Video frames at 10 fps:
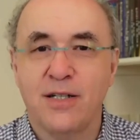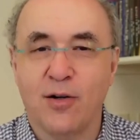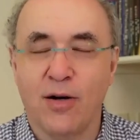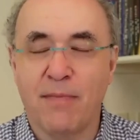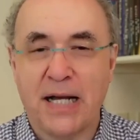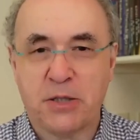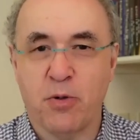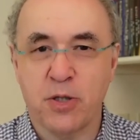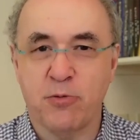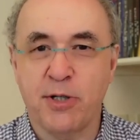you know, in
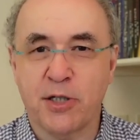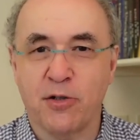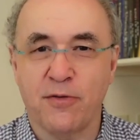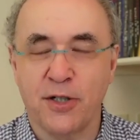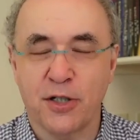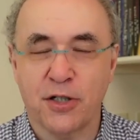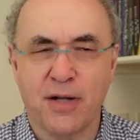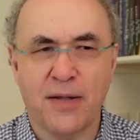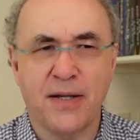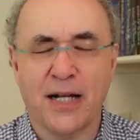Maxwell's original
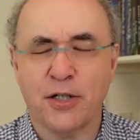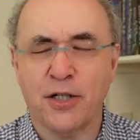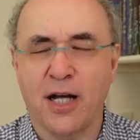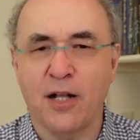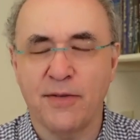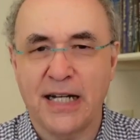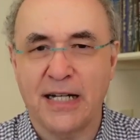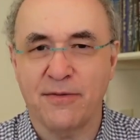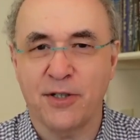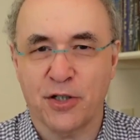version, I think actually Kelvin
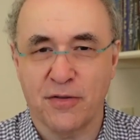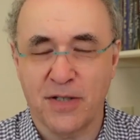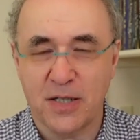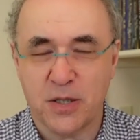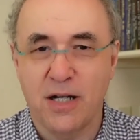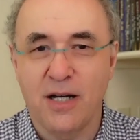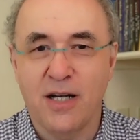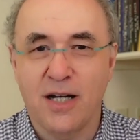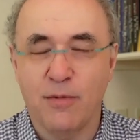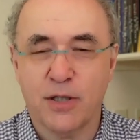had a version of this
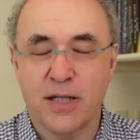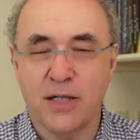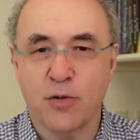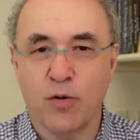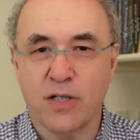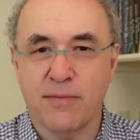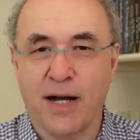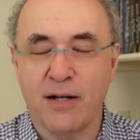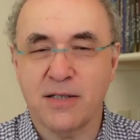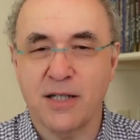in which they talked
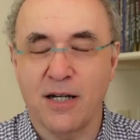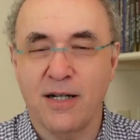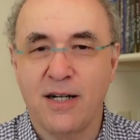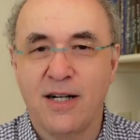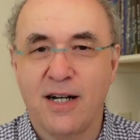about uh,